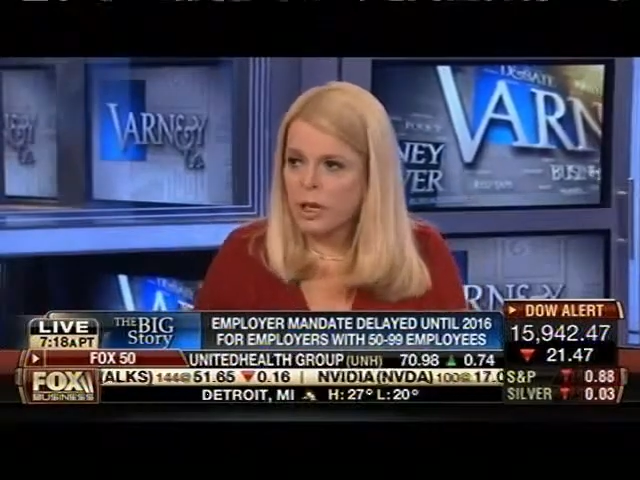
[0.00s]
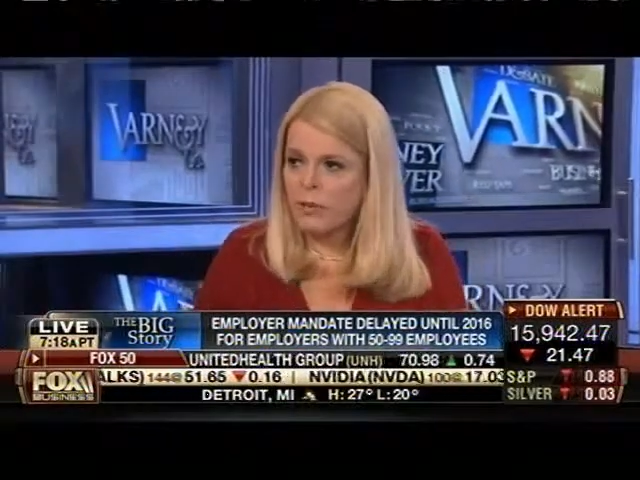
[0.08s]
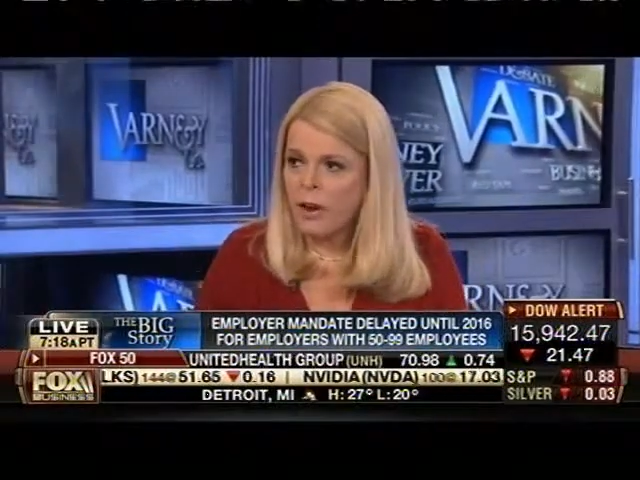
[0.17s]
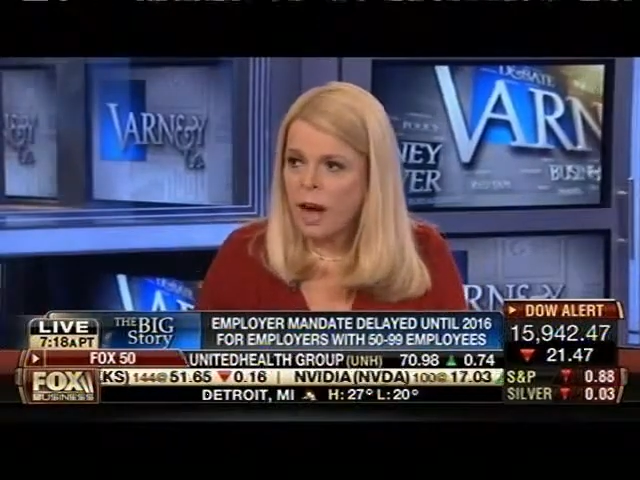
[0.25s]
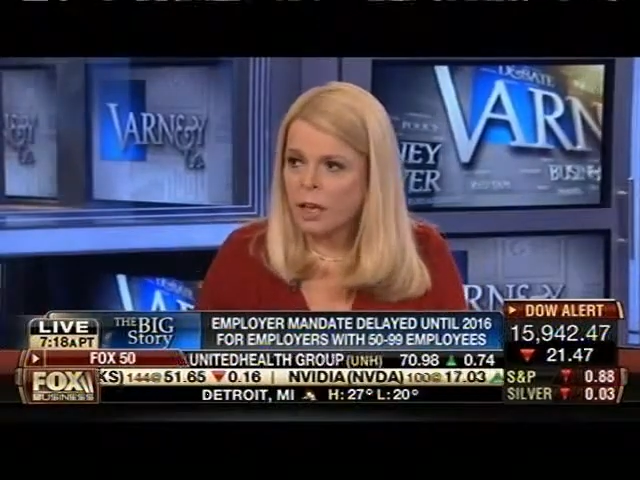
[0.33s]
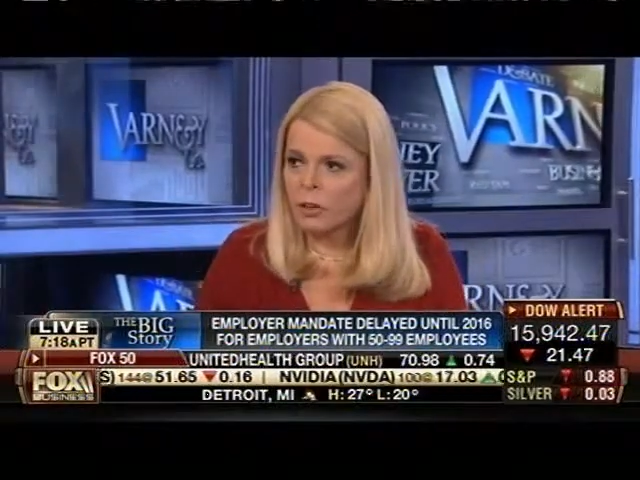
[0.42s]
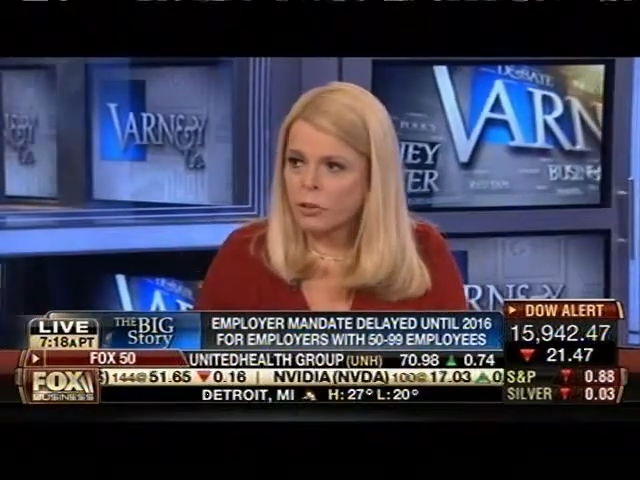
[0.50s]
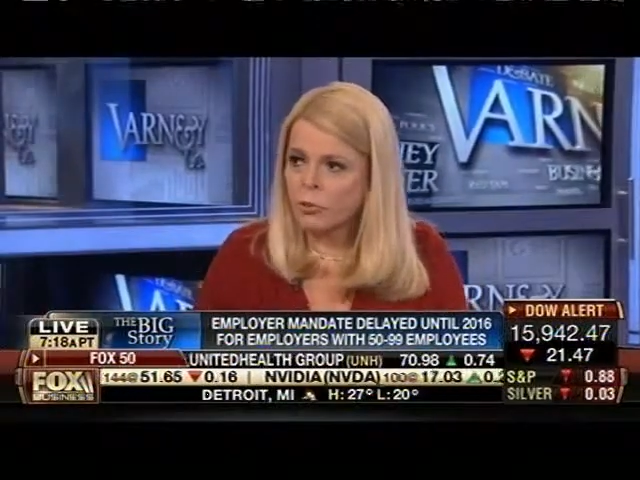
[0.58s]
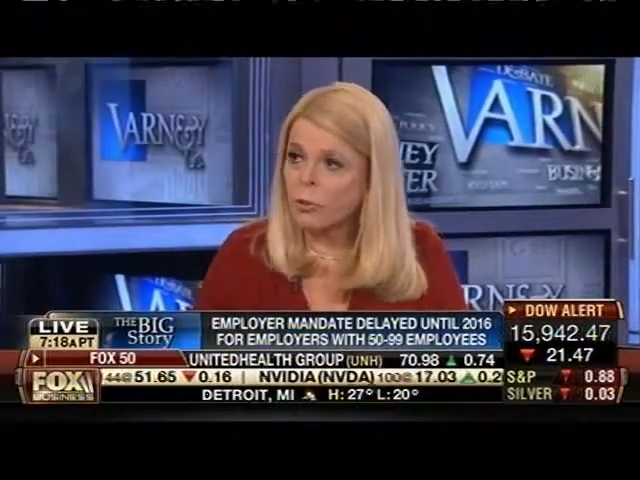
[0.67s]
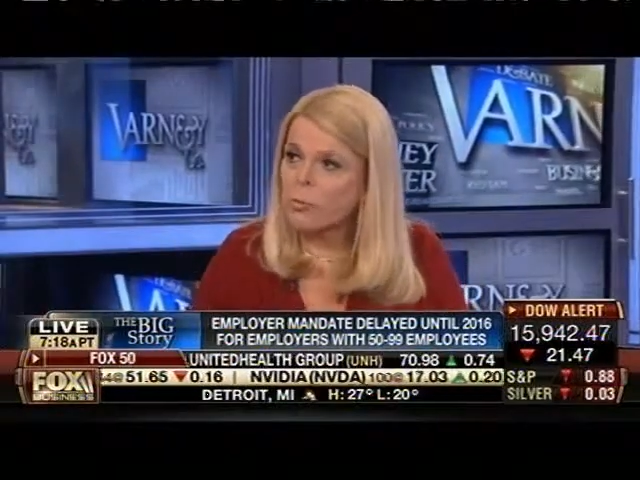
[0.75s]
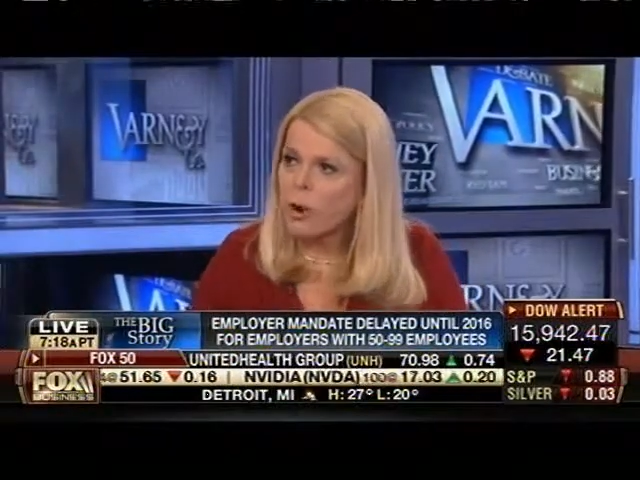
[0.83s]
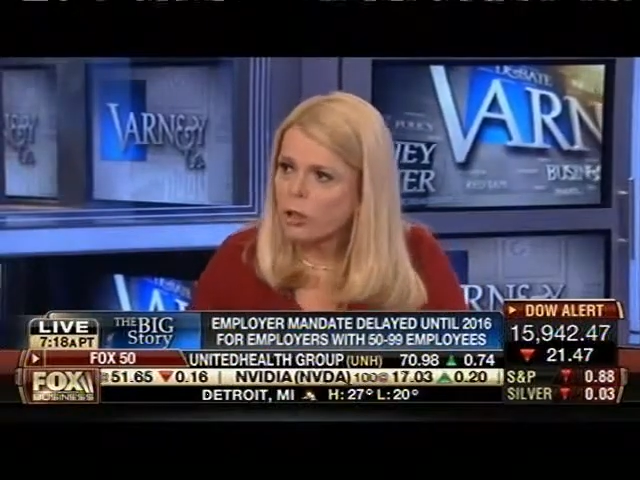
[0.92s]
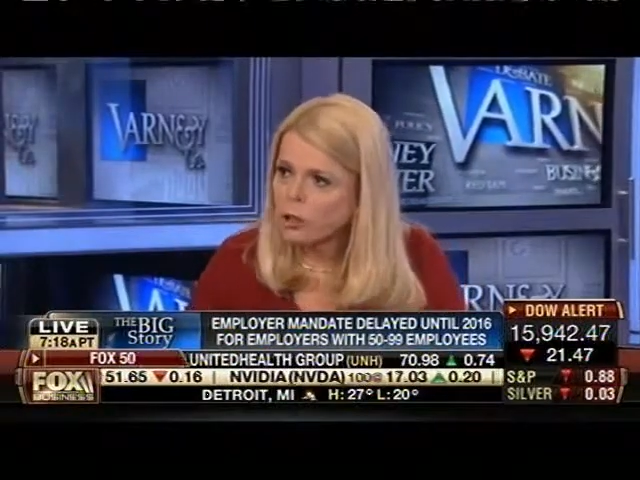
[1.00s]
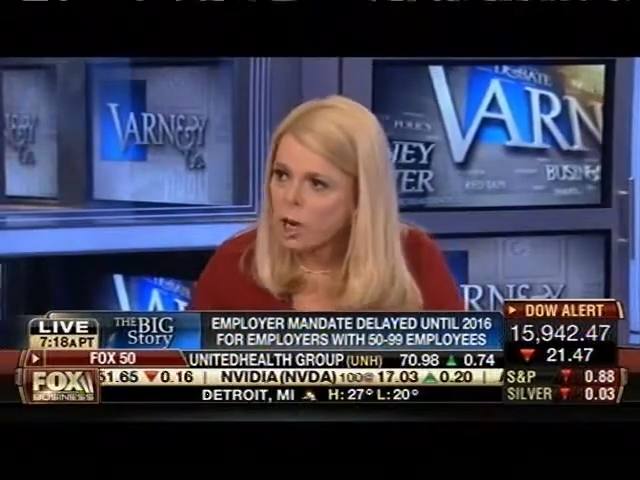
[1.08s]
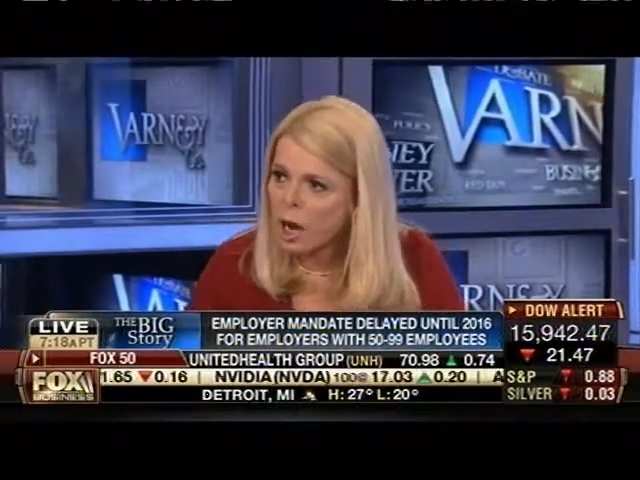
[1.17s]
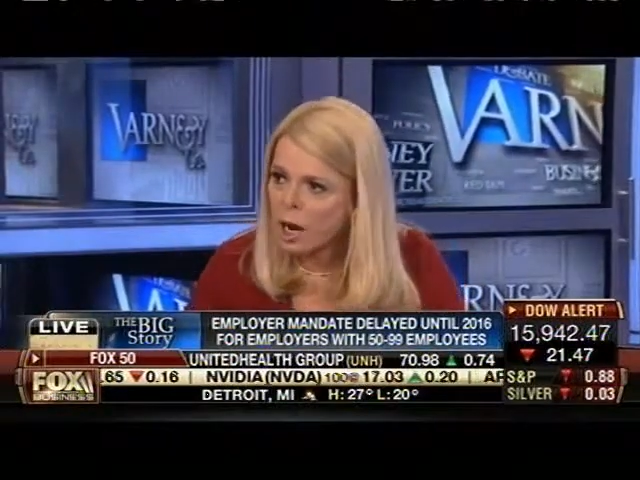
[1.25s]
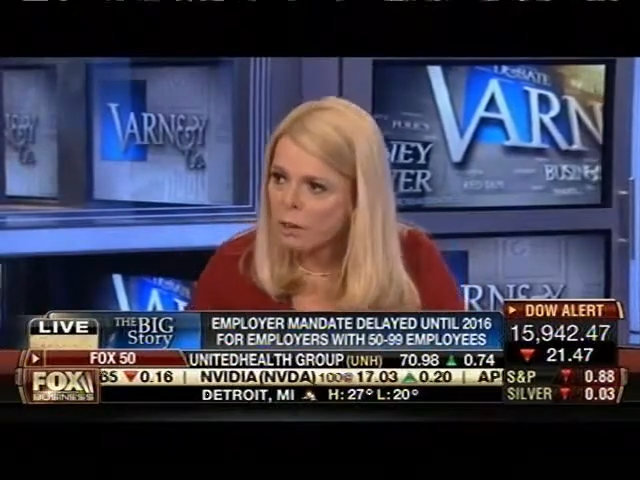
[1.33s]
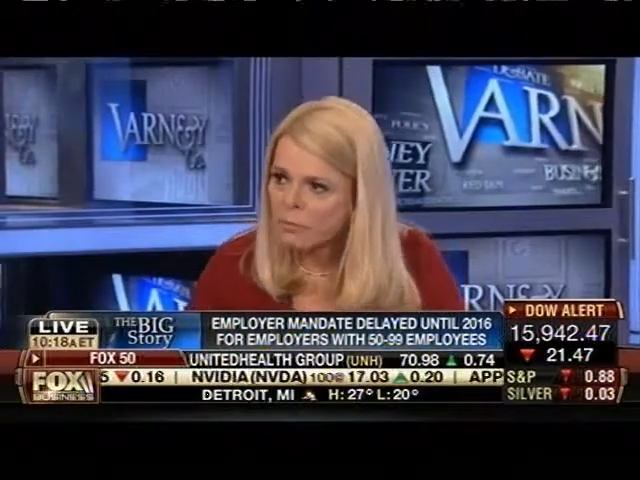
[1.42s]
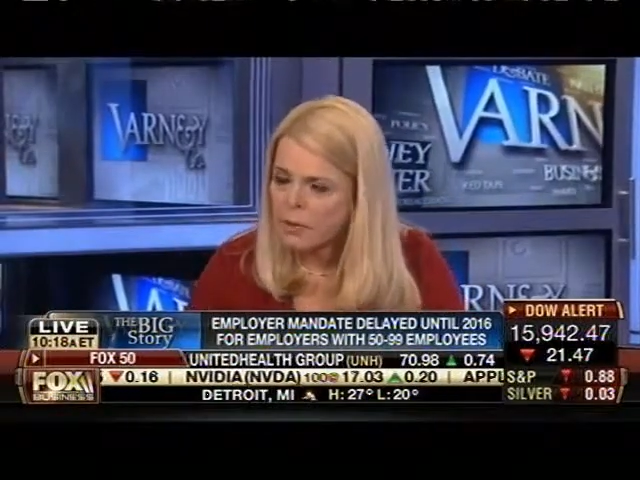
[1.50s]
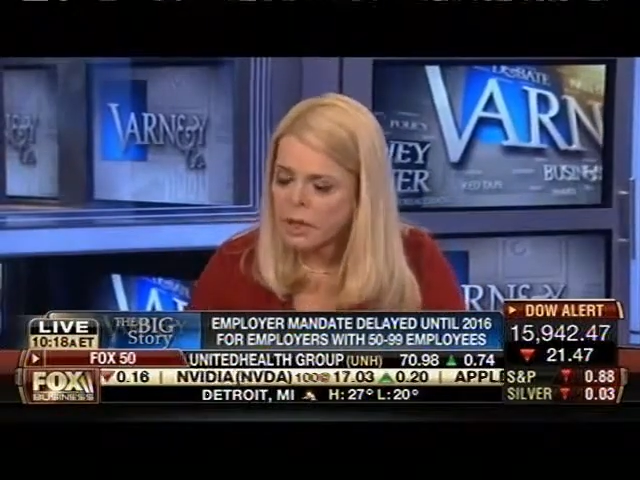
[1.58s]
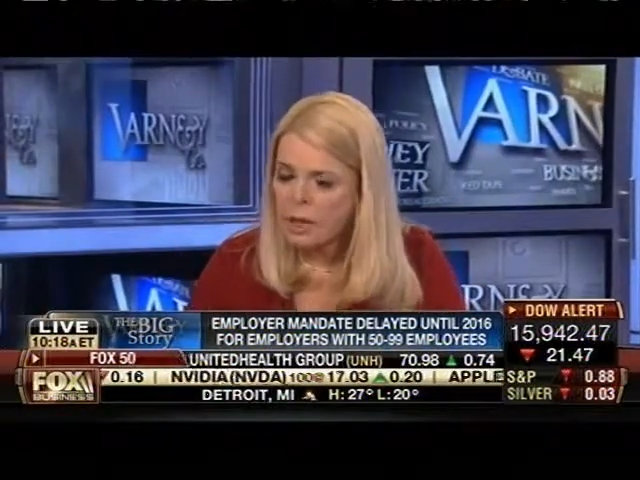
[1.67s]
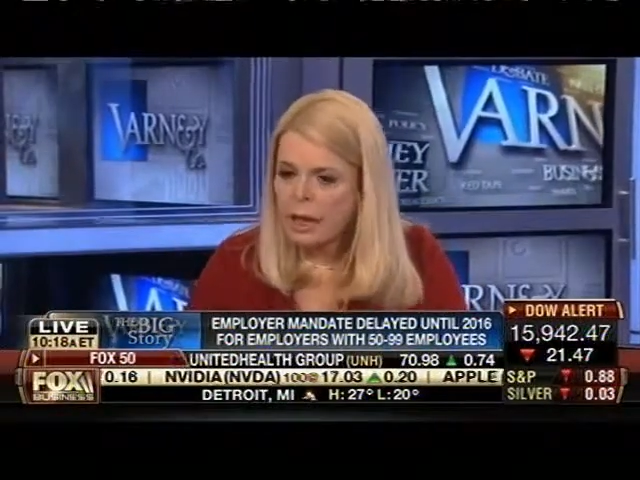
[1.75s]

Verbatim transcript: of hires were part-time.